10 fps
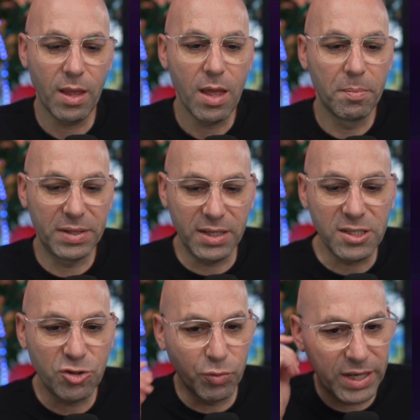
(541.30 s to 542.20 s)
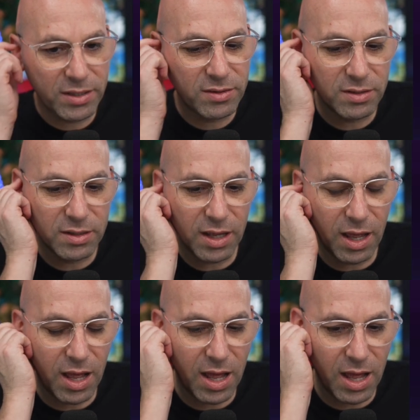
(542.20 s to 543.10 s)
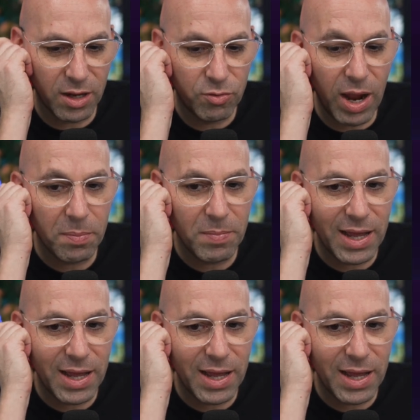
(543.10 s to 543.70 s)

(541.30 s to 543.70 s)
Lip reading: But this tweet grabbed my